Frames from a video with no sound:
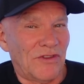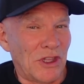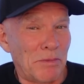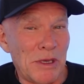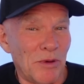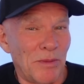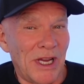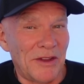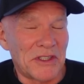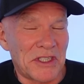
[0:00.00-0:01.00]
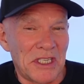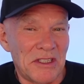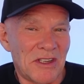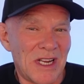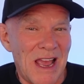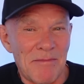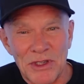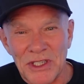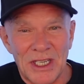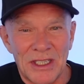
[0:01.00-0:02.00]
for the people behind the scenes at
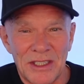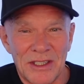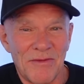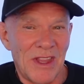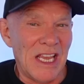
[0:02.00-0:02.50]
Mercedes